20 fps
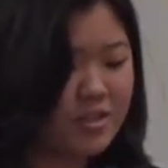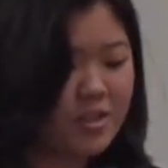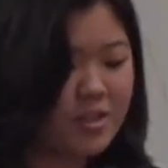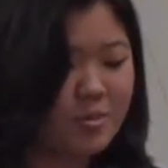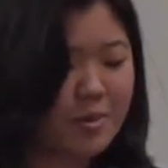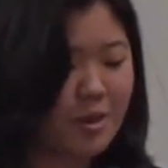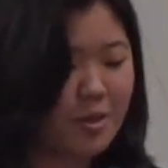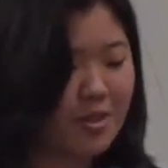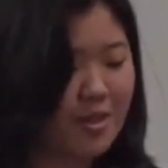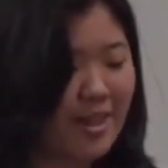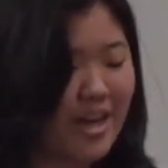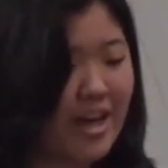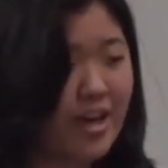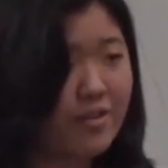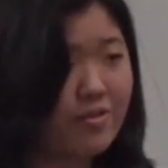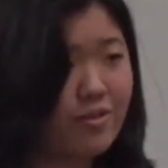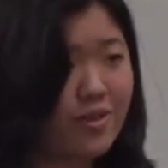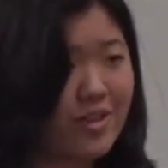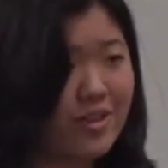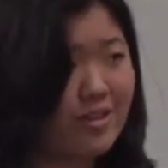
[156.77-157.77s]
to both
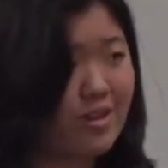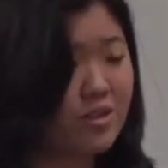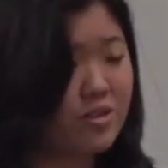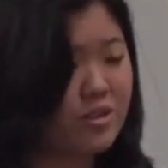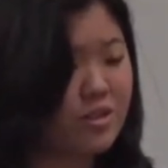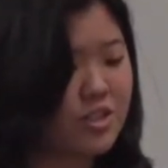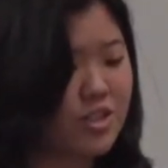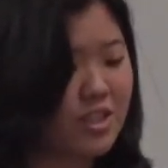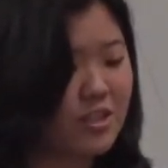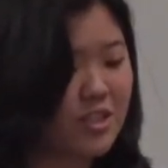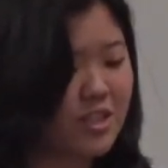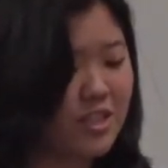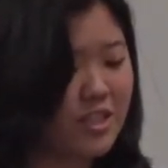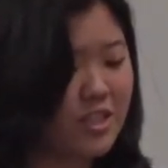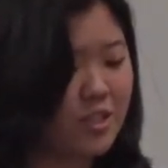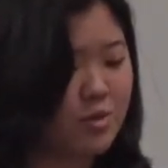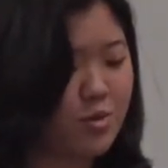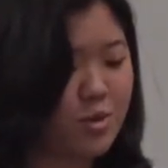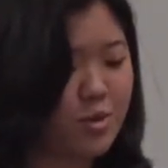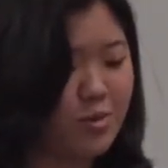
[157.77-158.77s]
laugh and also share
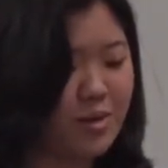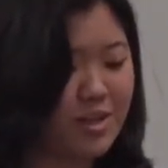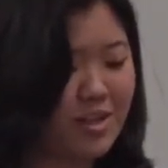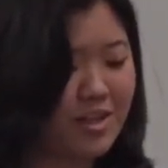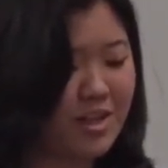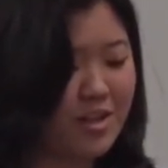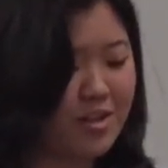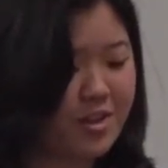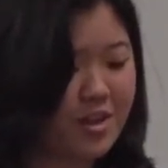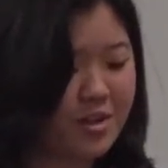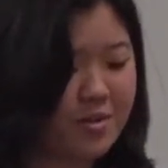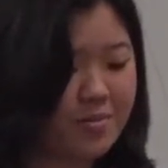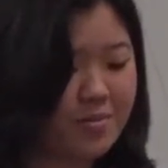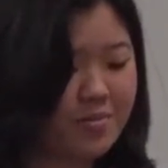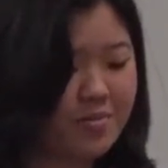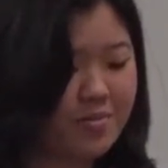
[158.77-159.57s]
tears with one another.